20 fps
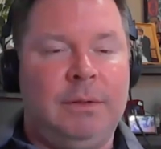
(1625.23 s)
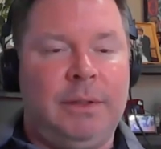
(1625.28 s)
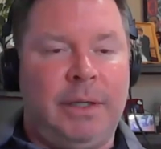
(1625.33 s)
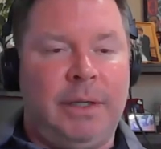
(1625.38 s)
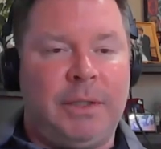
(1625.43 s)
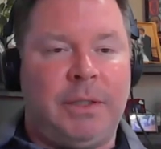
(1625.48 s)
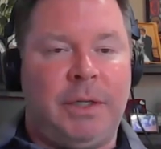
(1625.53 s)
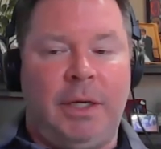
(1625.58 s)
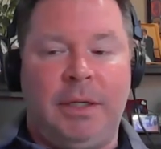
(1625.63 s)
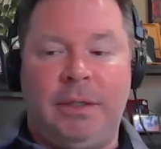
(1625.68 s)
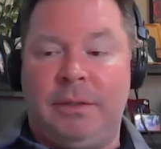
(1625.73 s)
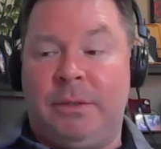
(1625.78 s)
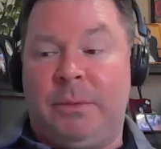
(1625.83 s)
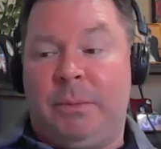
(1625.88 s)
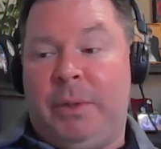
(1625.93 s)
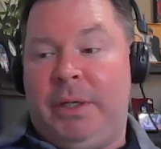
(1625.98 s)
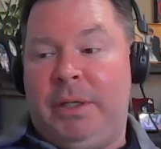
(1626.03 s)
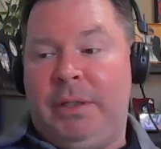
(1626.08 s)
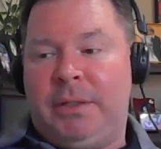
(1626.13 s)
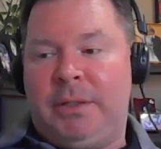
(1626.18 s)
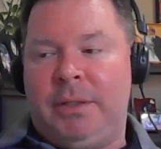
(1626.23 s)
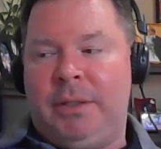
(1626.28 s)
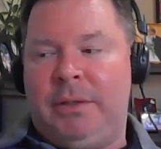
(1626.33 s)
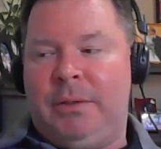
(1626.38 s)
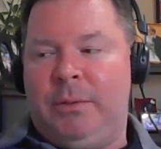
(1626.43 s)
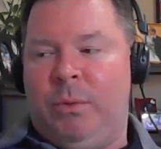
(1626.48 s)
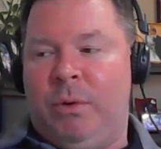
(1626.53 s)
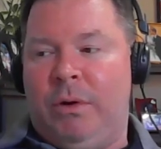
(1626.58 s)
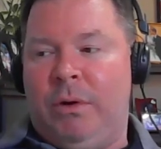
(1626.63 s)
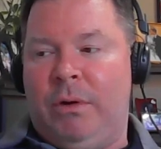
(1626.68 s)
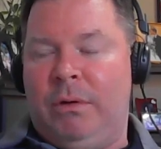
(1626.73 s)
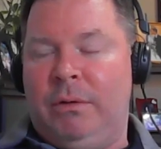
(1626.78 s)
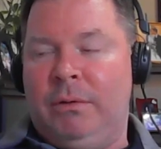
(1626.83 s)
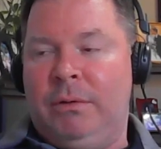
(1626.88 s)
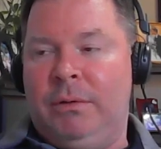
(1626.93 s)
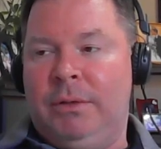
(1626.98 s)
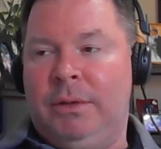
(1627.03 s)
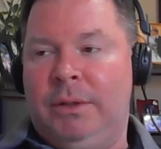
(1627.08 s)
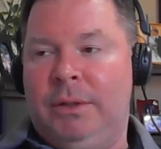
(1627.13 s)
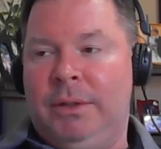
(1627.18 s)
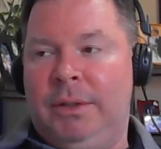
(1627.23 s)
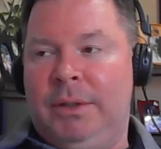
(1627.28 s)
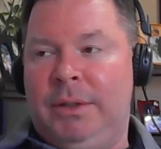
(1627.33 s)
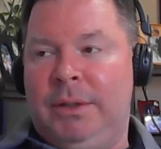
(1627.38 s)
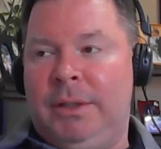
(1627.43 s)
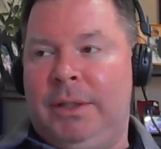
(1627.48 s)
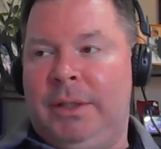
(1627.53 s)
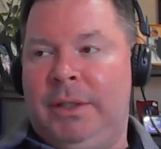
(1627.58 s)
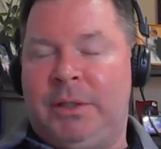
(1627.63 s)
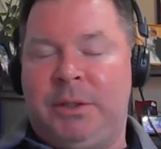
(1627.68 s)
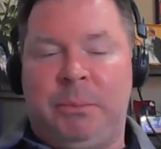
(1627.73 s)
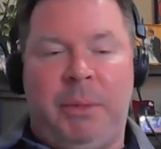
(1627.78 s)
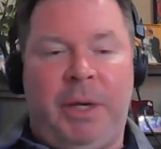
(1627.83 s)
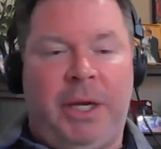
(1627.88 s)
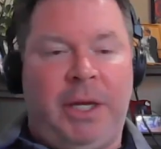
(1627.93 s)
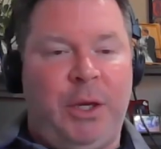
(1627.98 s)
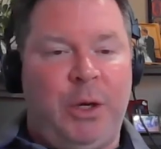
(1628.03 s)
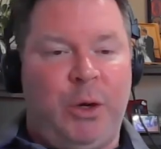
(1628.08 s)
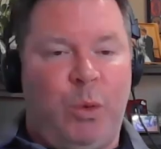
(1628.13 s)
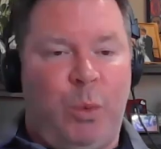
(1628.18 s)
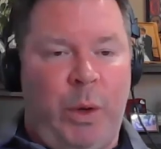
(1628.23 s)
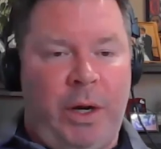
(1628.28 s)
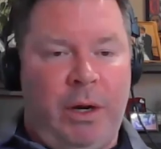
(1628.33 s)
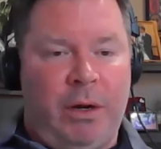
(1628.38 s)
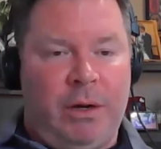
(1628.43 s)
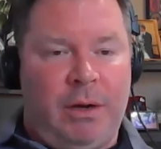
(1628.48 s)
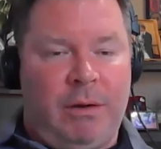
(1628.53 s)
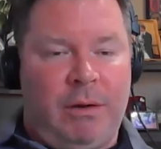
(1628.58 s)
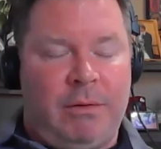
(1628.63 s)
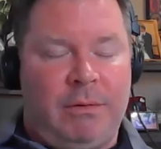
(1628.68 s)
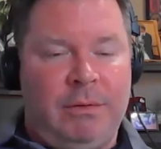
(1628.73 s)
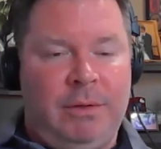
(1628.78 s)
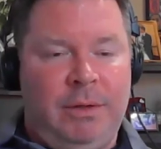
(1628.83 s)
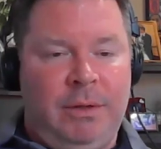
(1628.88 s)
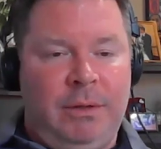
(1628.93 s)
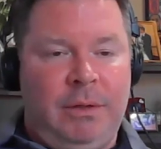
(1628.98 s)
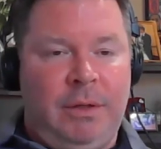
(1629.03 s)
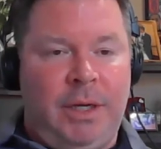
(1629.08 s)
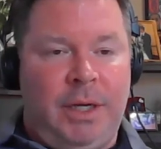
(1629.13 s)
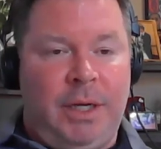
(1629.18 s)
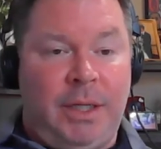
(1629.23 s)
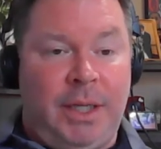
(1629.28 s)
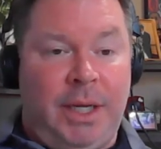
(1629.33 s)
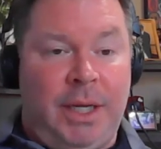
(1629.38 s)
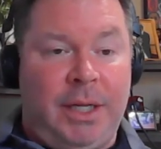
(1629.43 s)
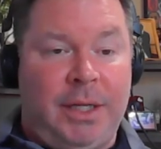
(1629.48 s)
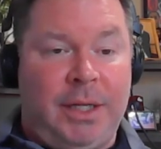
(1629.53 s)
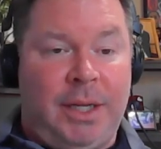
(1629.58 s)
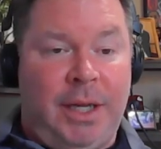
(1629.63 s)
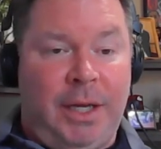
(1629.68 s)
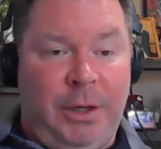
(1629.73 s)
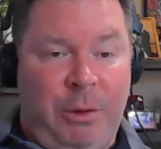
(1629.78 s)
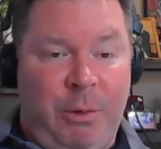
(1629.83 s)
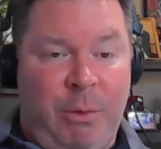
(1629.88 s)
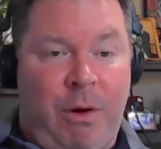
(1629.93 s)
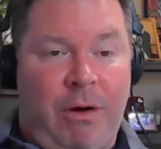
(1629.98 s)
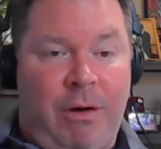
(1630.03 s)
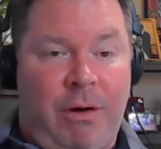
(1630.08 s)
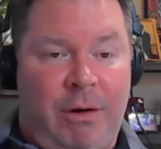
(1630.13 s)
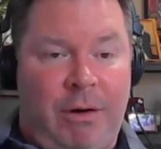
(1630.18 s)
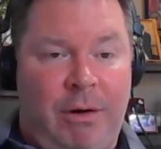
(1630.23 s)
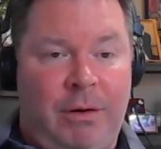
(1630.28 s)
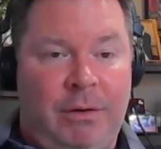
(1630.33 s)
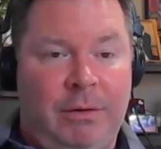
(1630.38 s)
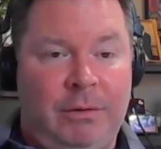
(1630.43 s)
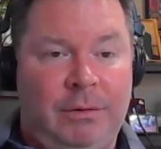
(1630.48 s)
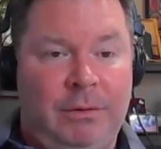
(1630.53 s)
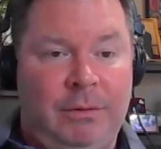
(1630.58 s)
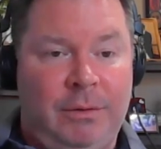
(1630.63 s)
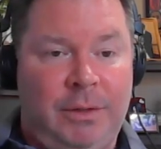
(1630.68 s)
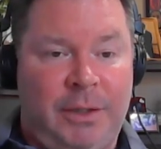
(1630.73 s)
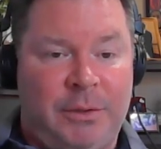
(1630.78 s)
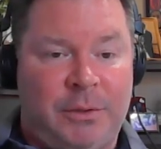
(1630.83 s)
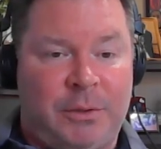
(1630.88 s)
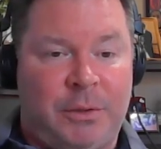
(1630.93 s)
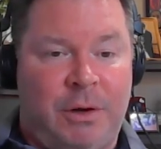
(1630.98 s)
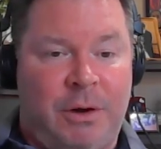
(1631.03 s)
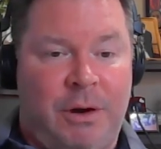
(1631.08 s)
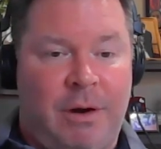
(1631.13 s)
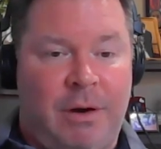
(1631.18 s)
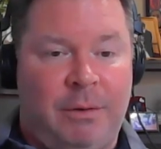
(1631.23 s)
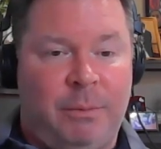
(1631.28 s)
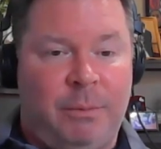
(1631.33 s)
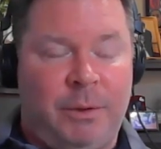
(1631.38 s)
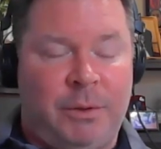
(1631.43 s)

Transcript: It changes the way you see the world. It doesn't make you yes. a weirdo. And at the end of the day, you are her, his or her.